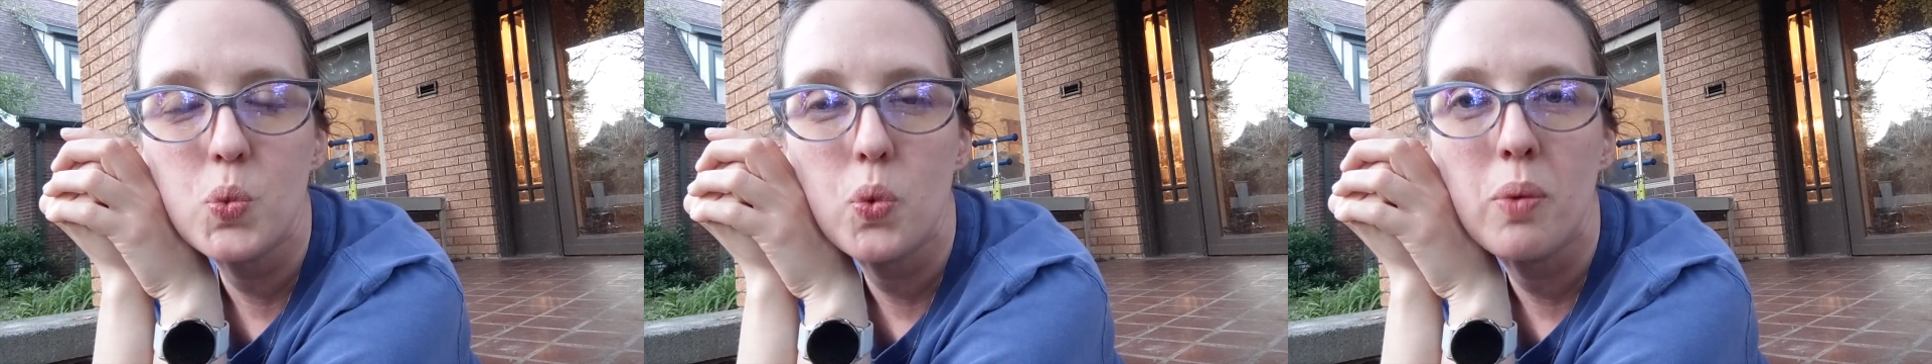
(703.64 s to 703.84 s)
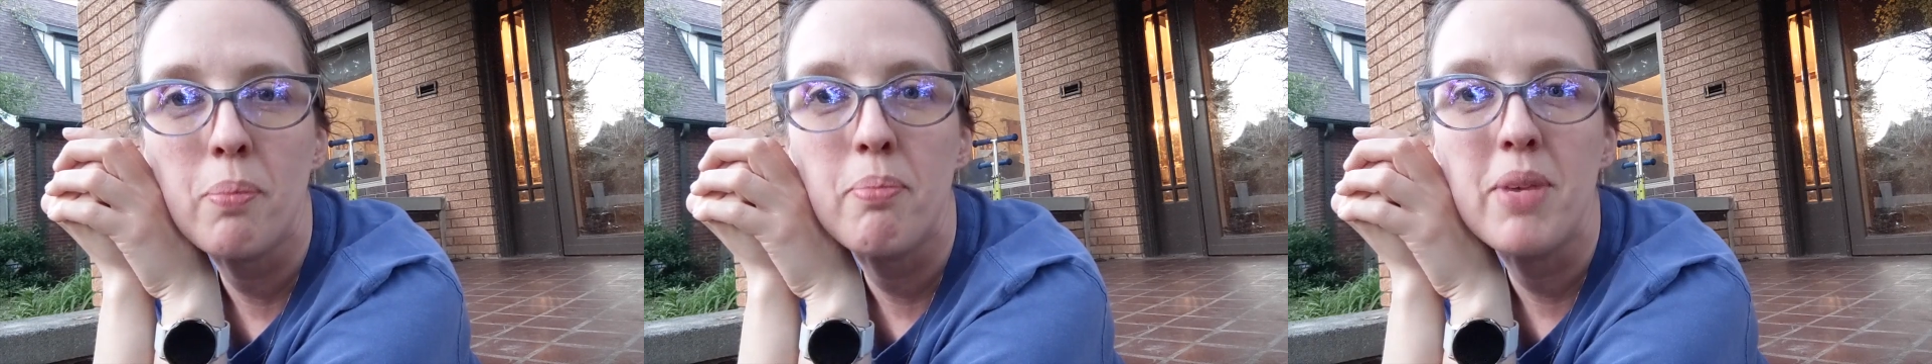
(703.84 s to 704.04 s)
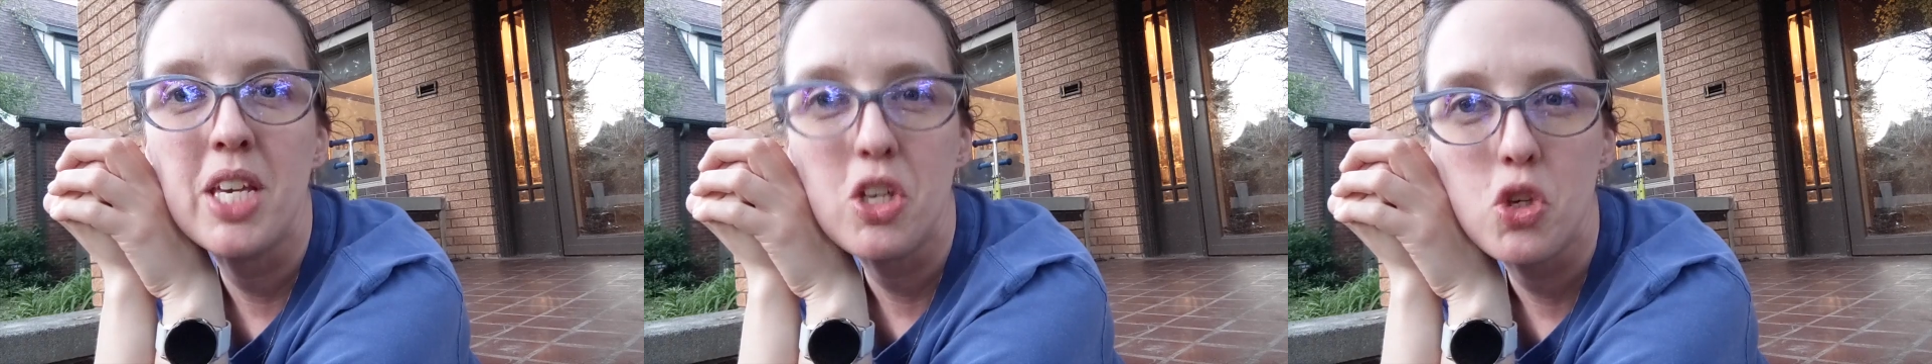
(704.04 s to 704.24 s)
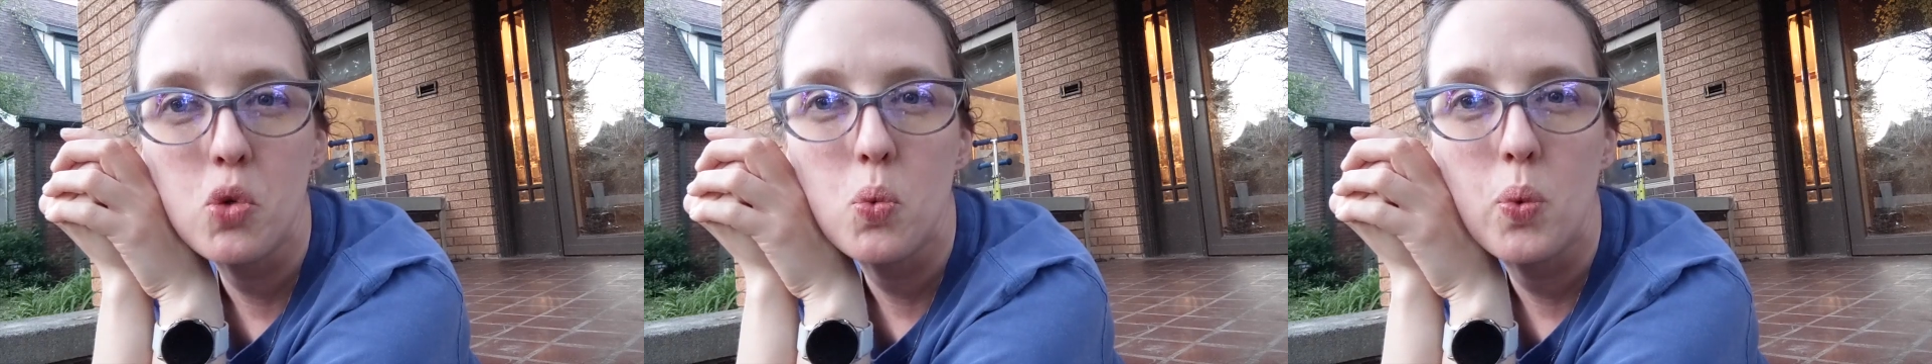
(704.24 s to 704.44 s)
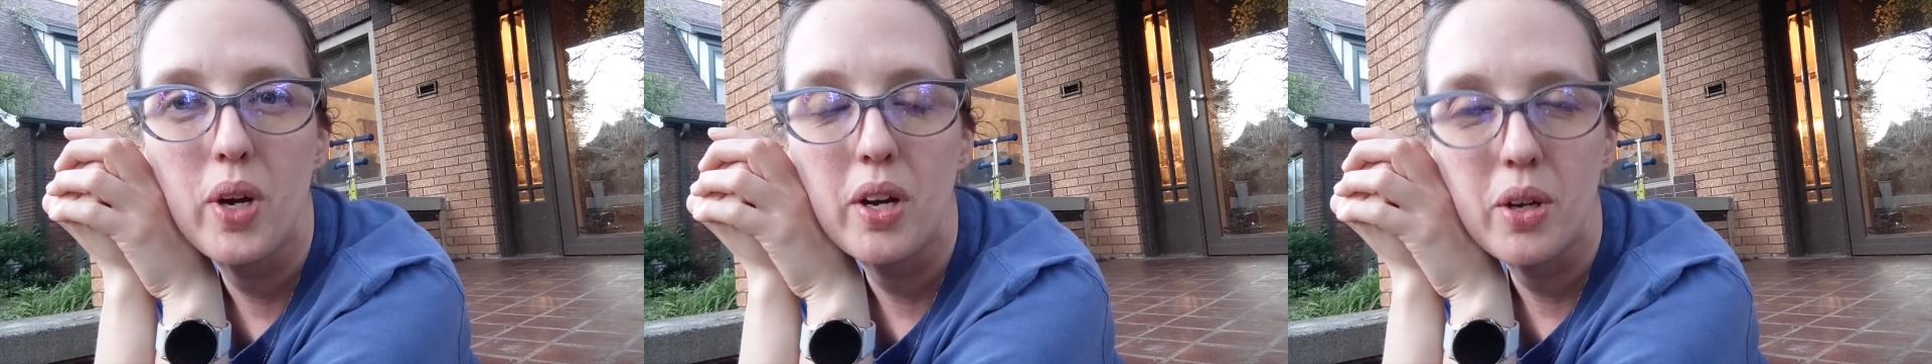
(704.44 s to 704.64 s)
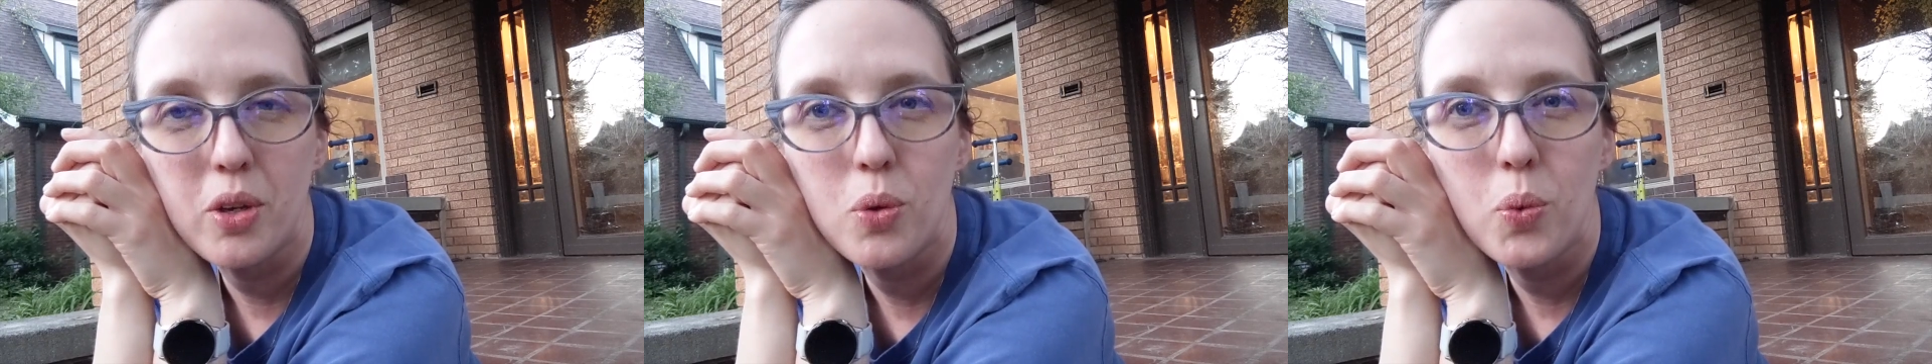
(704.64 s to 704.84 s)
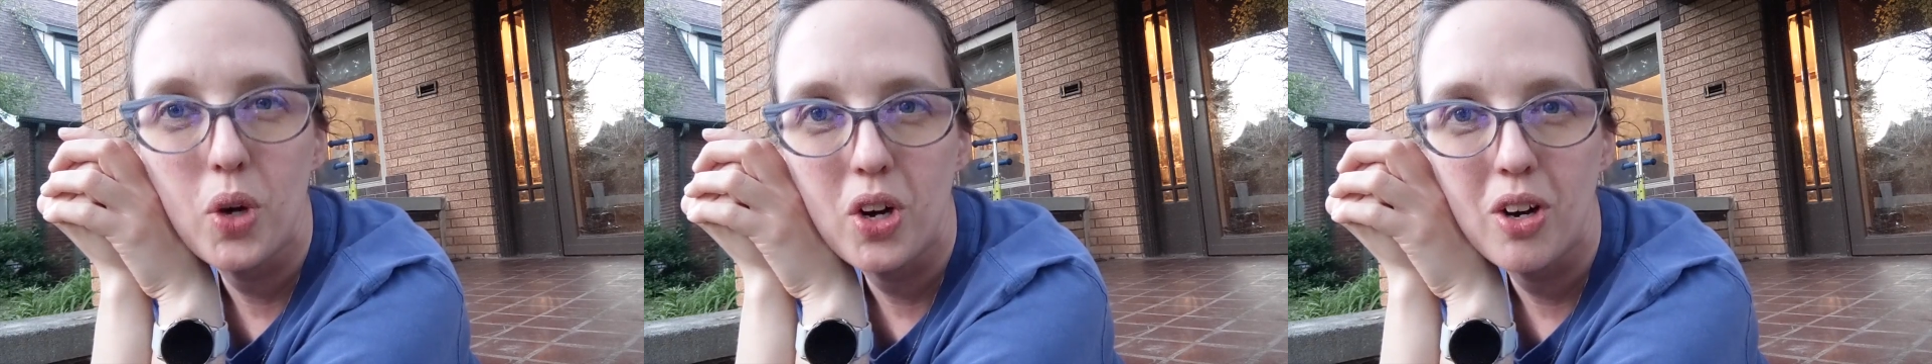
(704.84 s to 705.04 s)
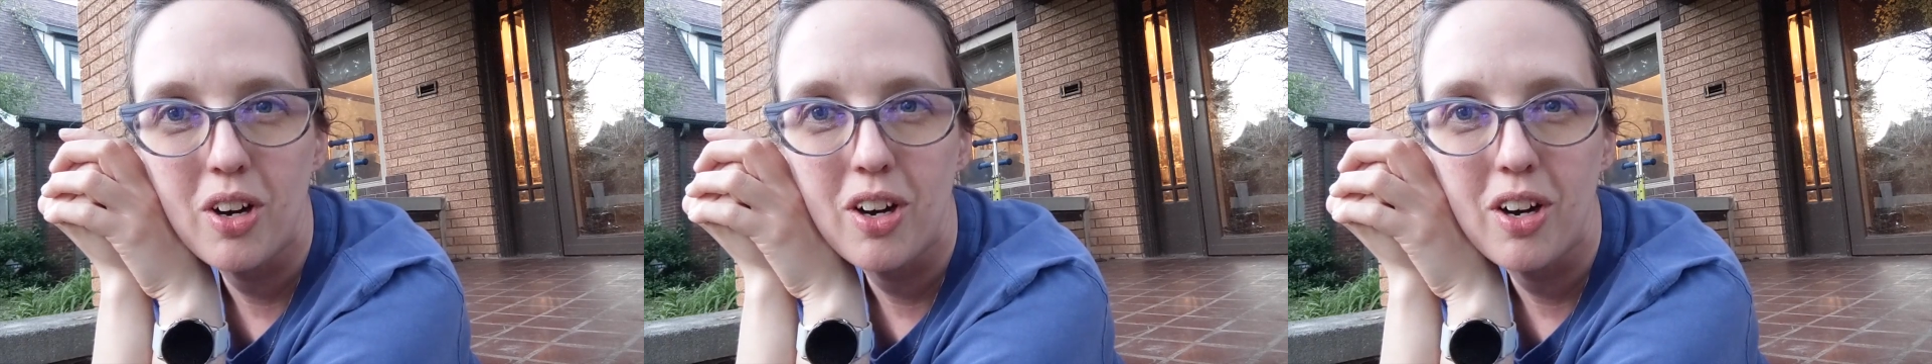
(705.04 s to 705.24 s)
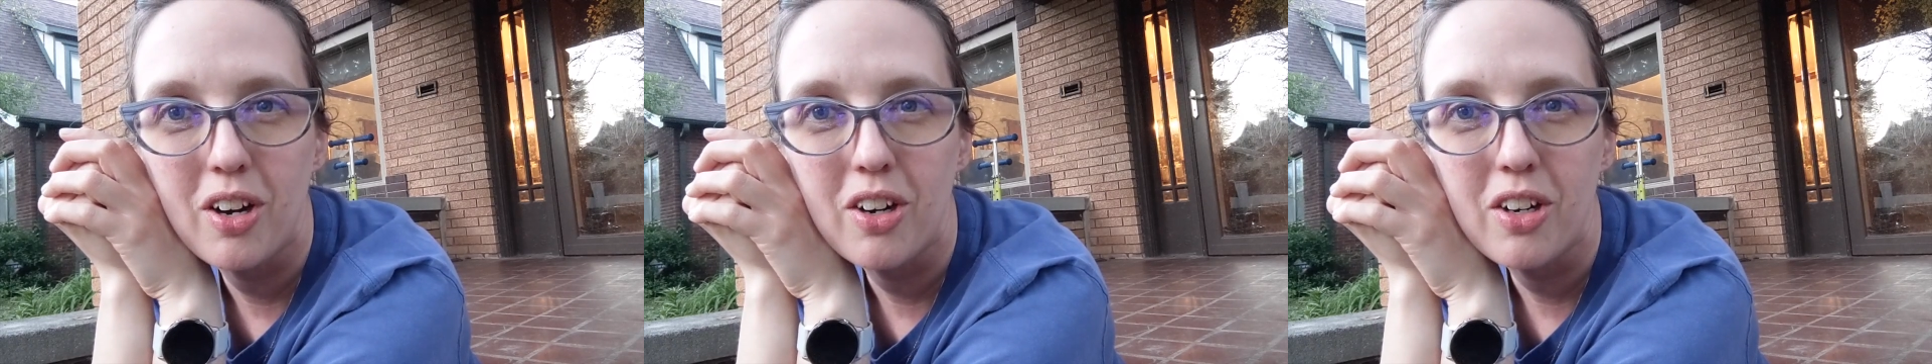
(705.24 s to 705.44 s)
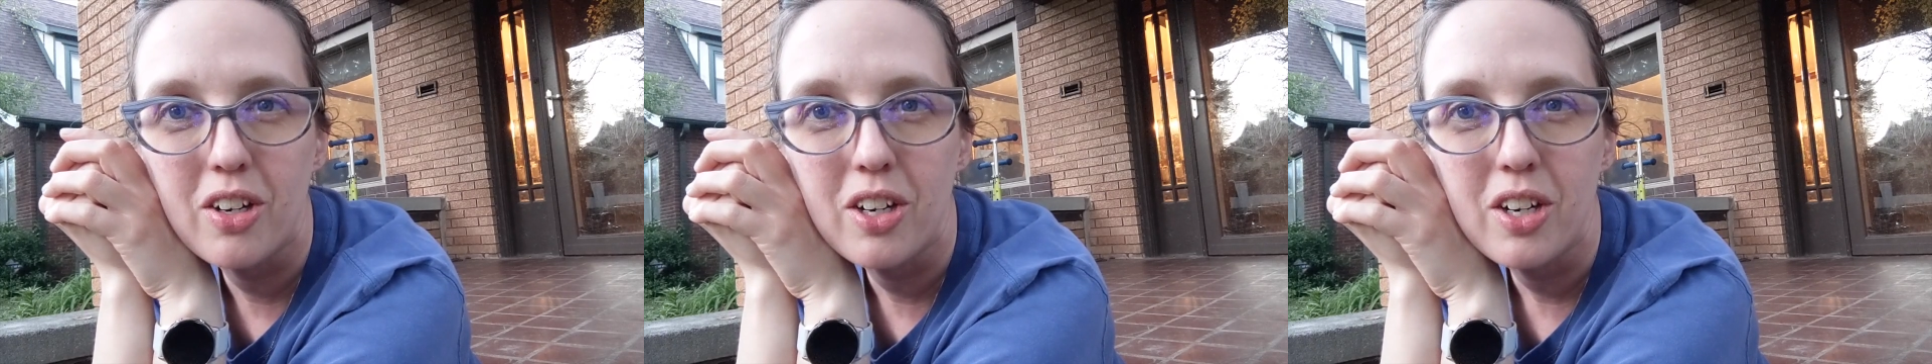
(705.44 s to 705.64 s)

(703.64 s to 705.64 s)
will meet you where you are.